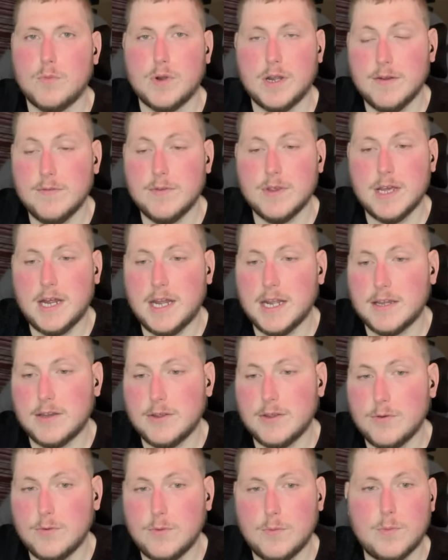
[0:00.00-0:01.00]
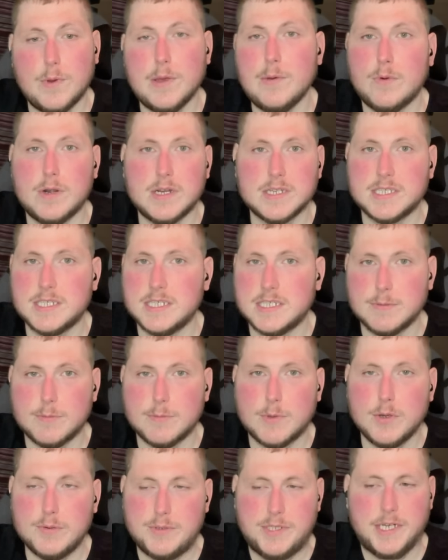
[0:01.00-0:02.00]
whatever you gotta do, we want to see
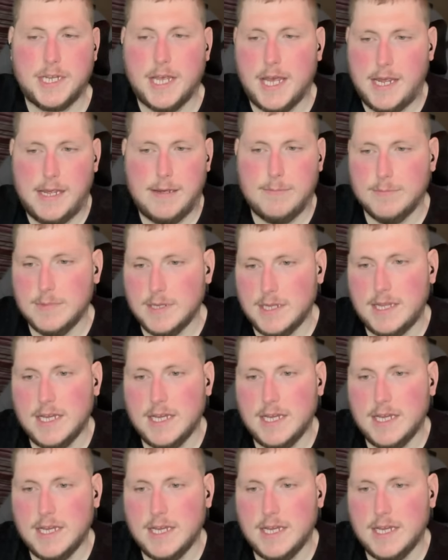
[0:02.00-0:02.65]
some coochie cam.